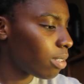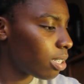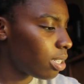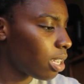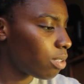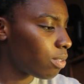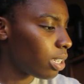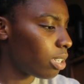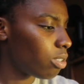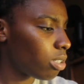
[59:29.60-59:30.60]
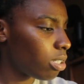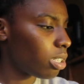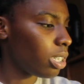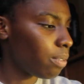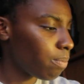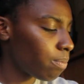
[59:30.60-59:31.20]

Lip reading: It sounds really interesting.